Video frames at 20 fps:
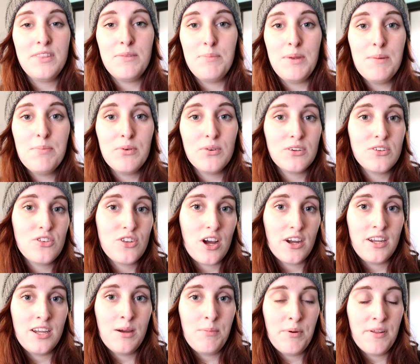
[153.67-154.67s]
People are
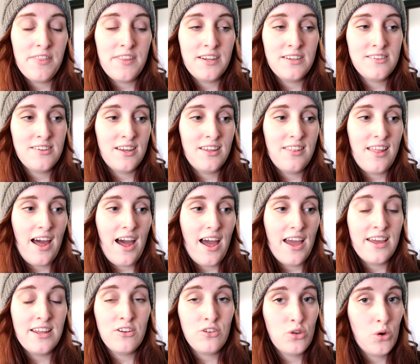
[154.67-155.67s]
stocking up on things like
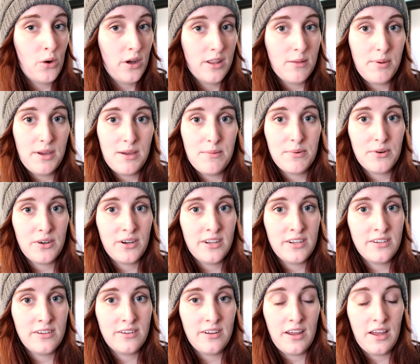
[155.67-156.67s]
that, and toilet paper
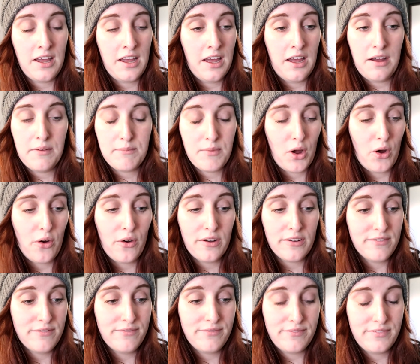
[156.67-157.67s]
and
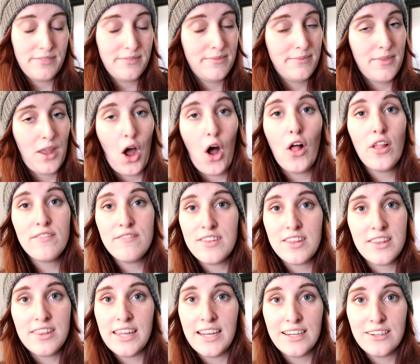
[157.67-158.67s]
all of
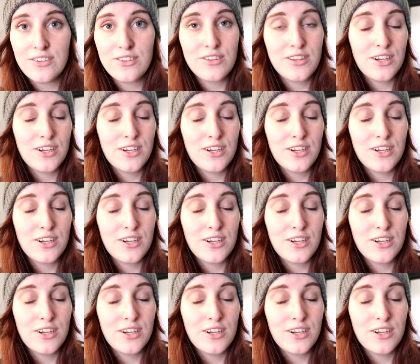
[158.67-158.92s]
the things.